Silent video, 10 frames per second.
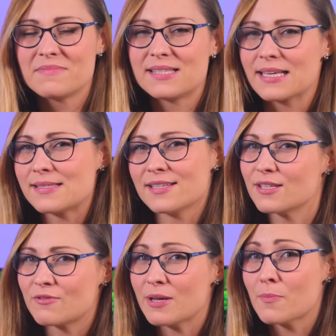sixty
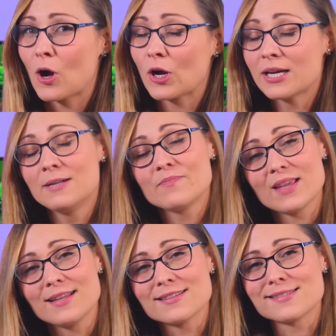degree mark
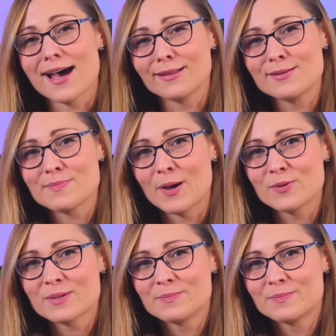in the silent mode.